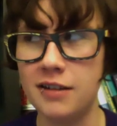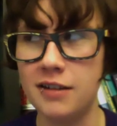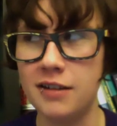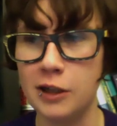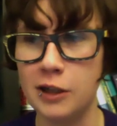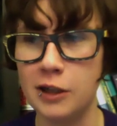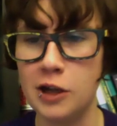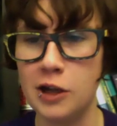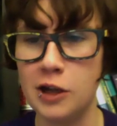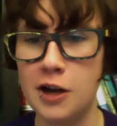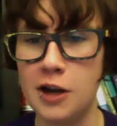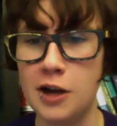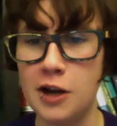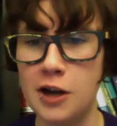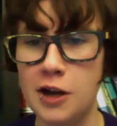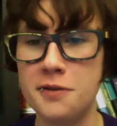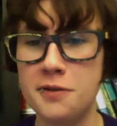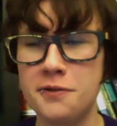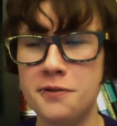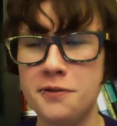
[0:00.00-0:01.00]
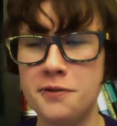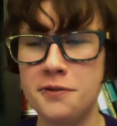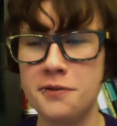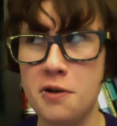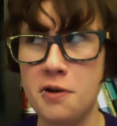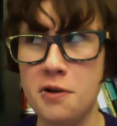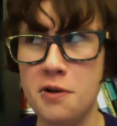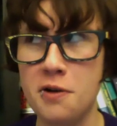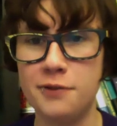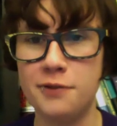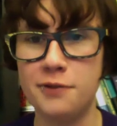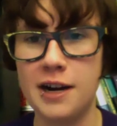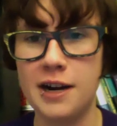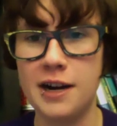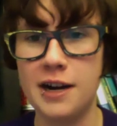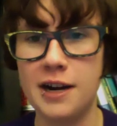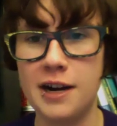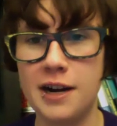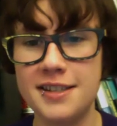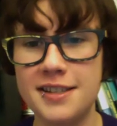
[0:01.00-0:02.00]
a lot of your not
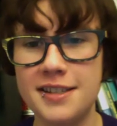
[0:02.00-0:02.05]
friends.